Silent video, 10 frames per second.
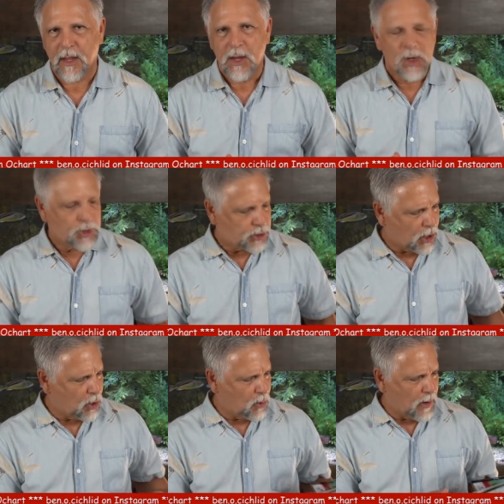
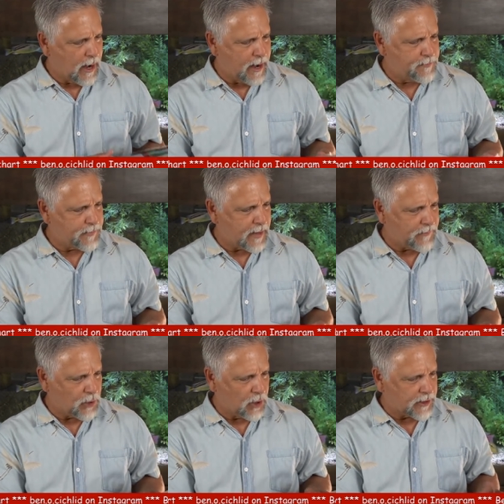So um, if
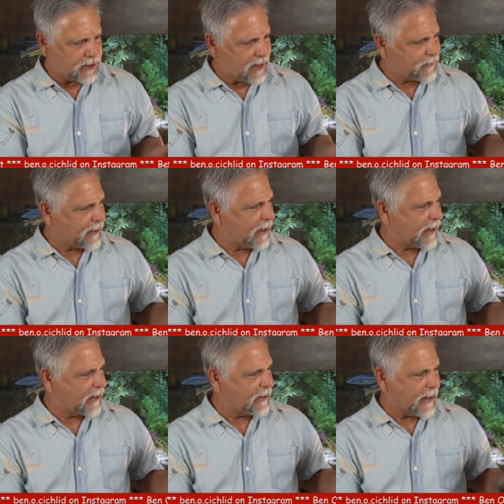you look at something like
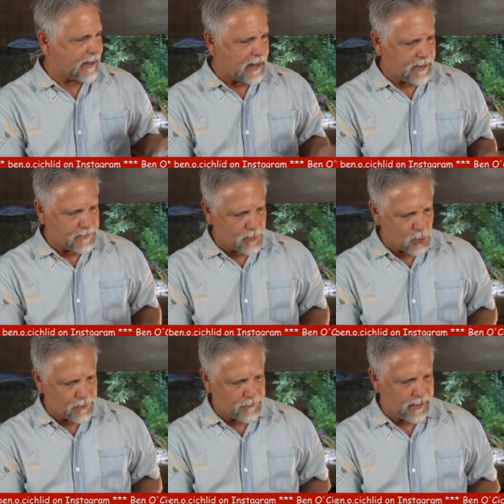like uh,
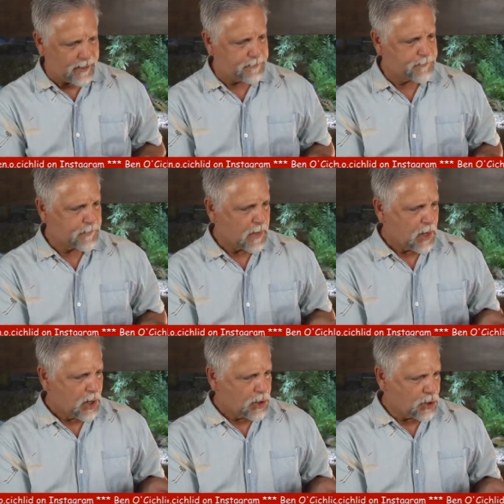Northfin,
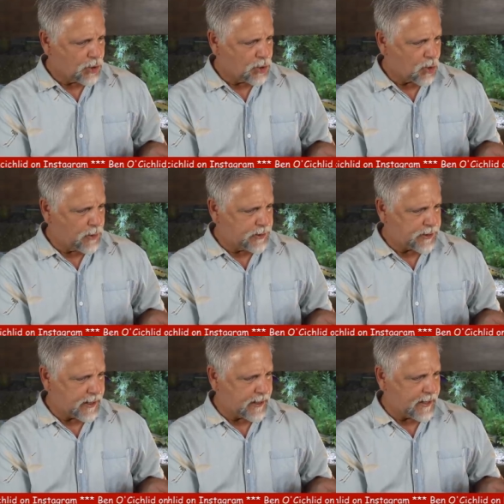you're, you're, going to
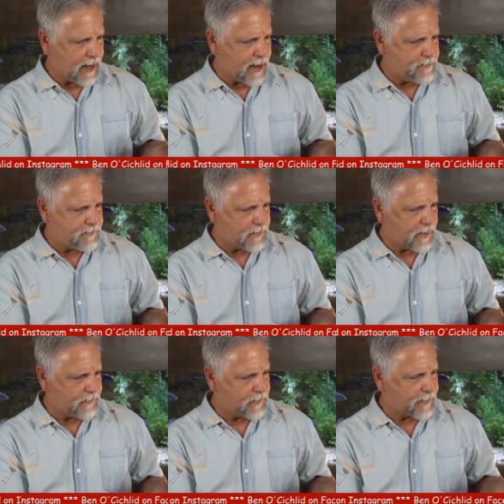see, um,
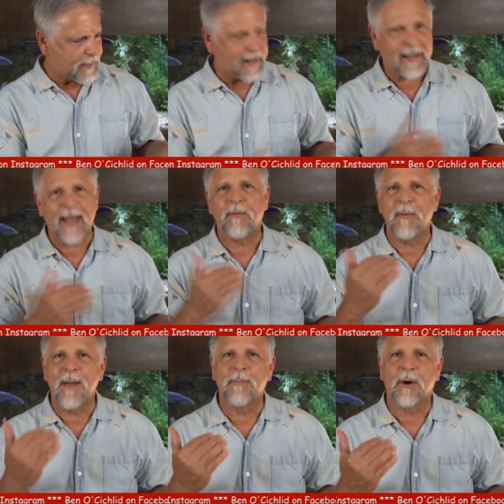and again,
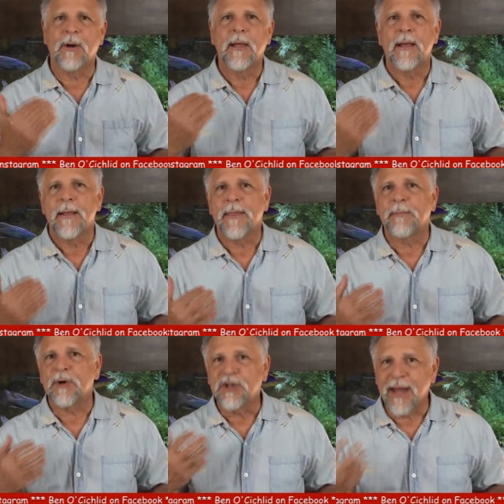remember, the
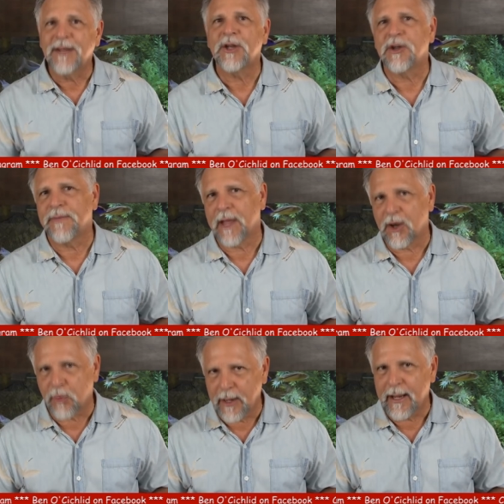percentage of the
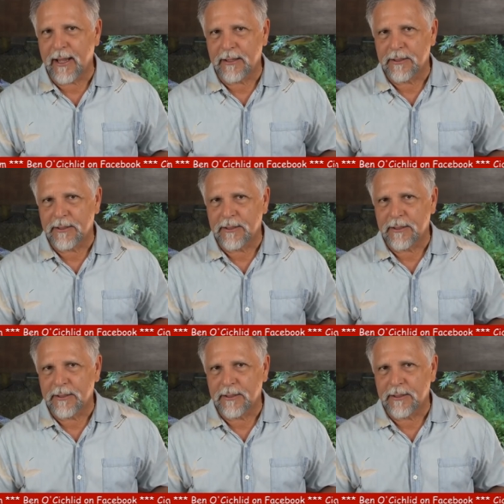ingredient